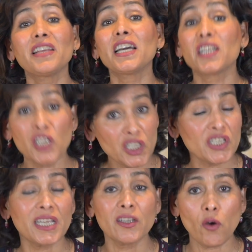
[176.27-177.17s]
they are
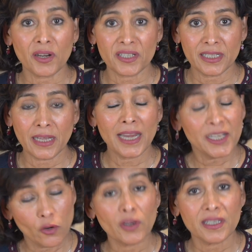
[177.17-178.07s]
rich in
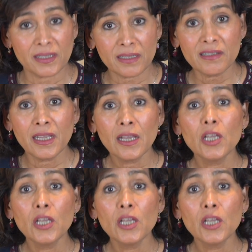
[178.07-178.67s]
antioxidants.